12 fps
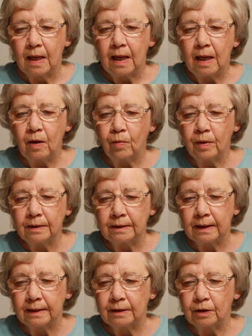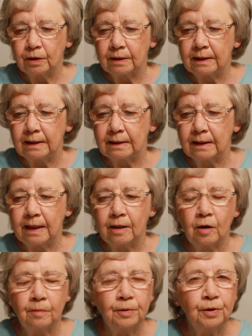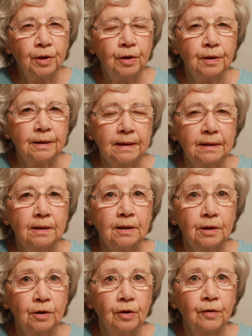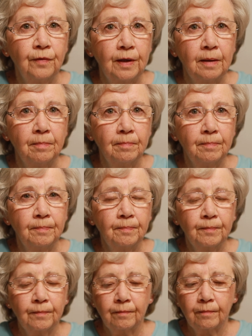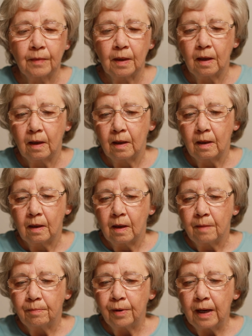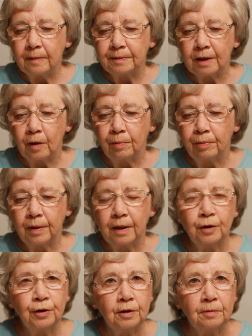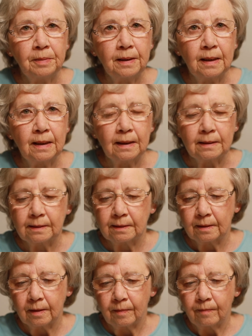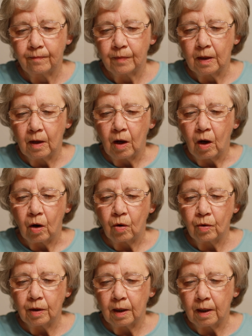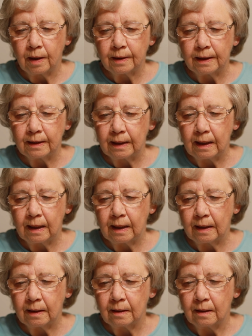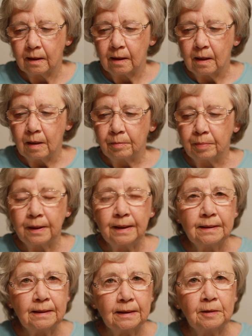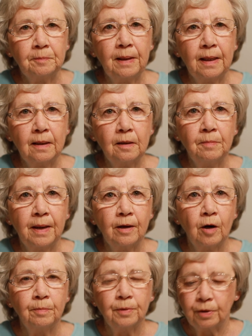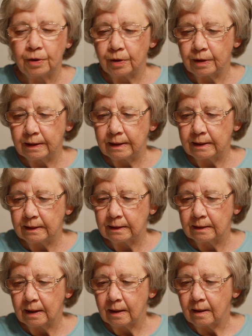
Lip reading: He wants us to seize any opportunities to serve Him. Perhaps our prayer should be this, O God and King, please expand my opportunities